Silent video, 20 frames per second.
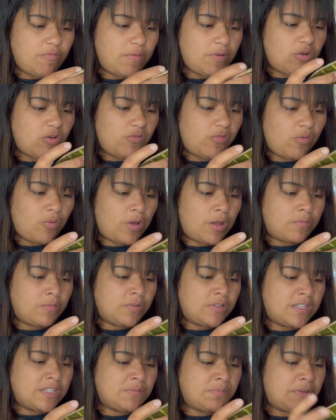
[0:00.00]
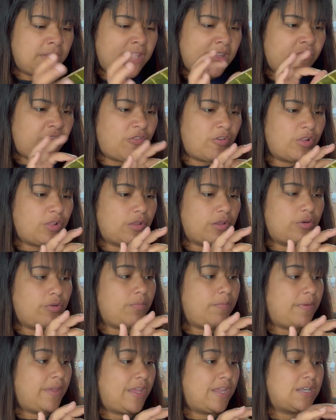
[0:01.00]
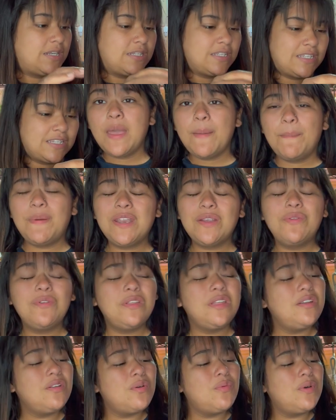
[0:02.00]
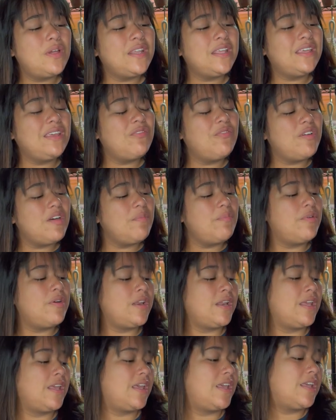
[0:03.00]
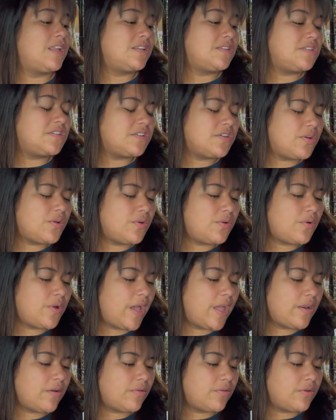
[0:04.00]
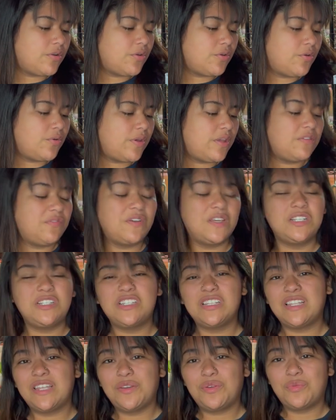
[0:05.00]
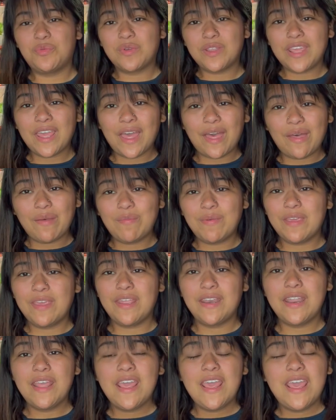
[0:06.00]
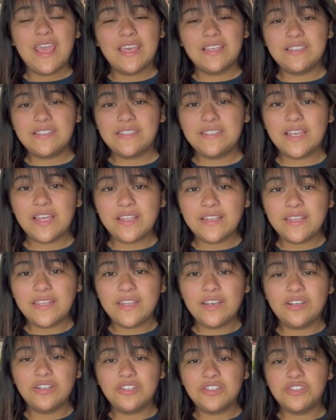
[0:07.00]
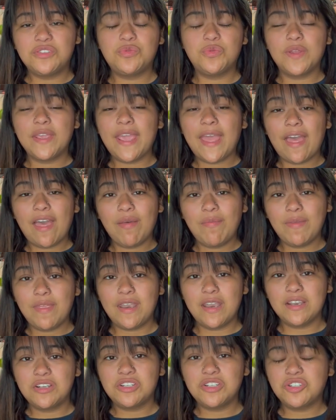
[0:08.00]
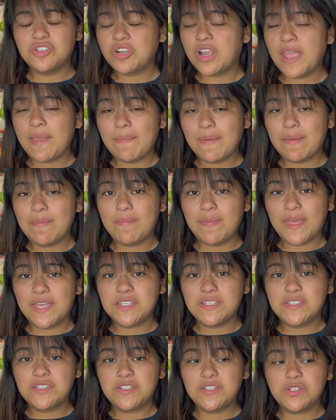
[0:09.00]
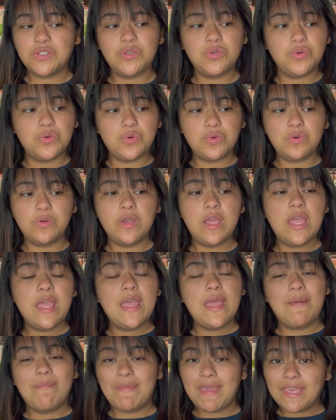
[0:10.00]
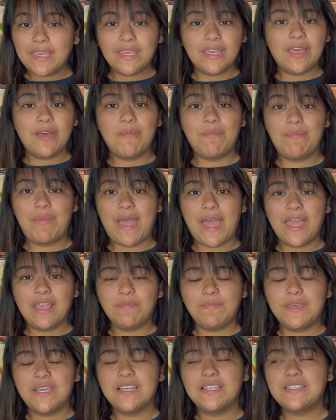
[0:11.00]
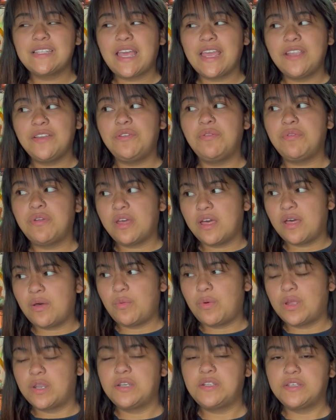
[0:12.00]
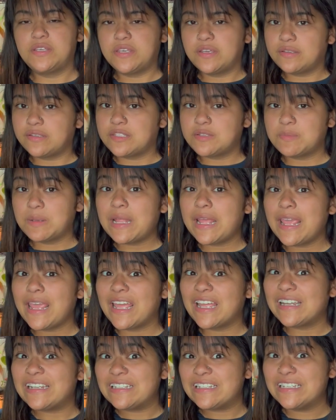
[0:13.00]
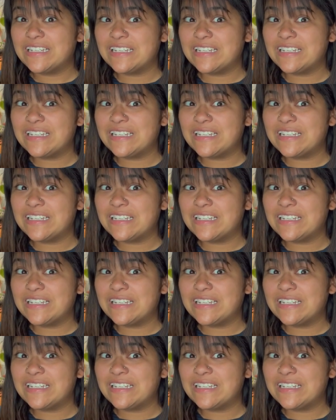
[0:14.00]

been overwhelmed with this plant for a little bit, but I really don't want to give up on it. So I don't know if I should like rehab it and sell it or just rehab it and just try my best to make it come back because I do not want to kill this plant.